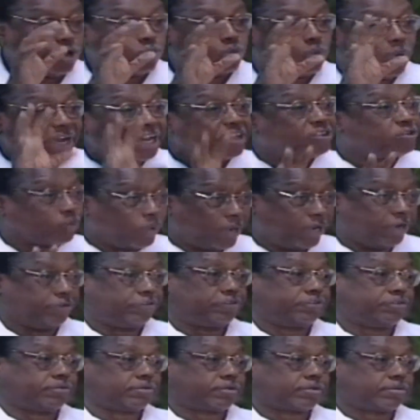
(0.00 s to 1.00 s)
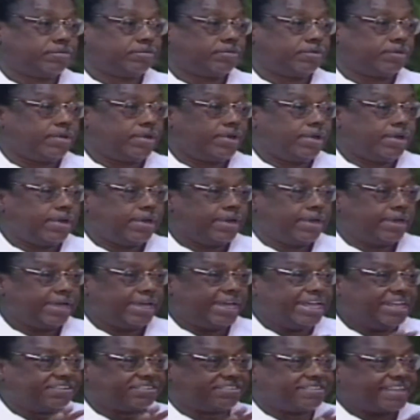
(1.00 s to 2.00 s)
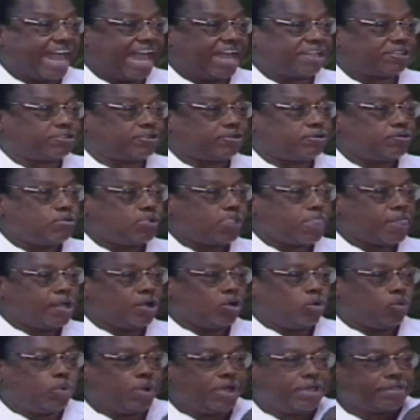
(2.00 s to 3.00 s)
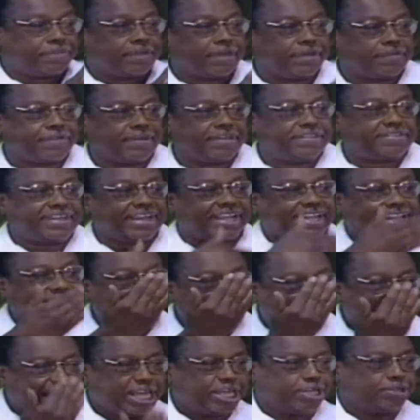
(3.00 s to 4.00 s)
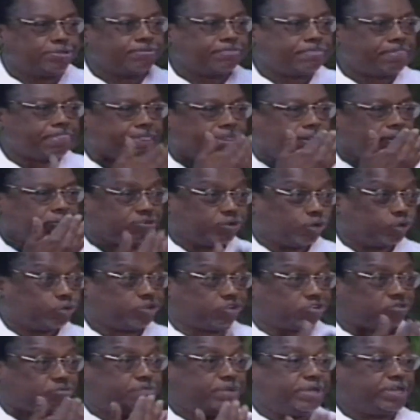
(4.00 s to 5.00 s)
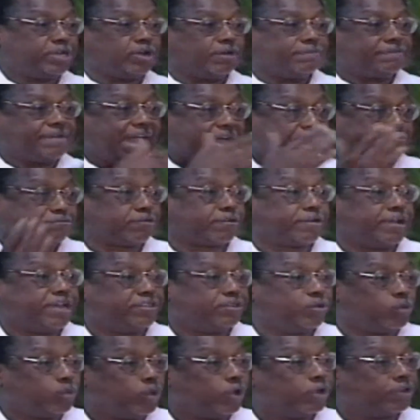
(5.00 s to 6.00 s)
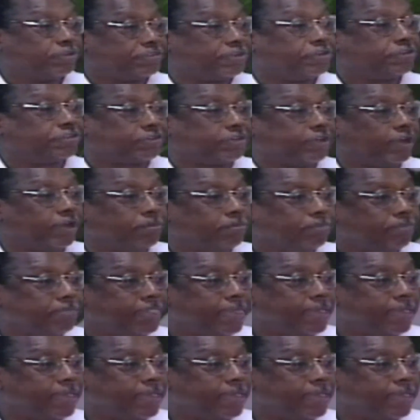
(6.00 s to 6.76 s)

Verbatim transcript: What is worse is that with the decline, so to speak, of Africa in the world system,